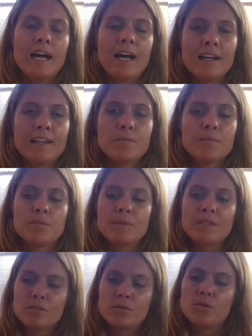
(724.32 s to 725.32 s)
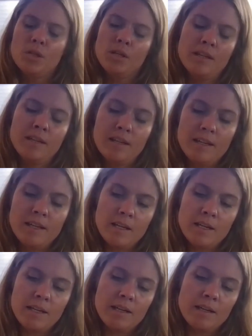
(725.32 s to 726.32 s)
And what we do,
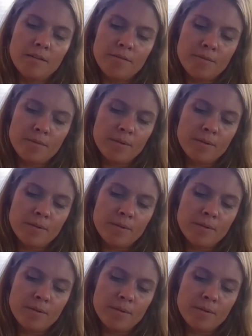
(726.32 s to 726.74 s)
as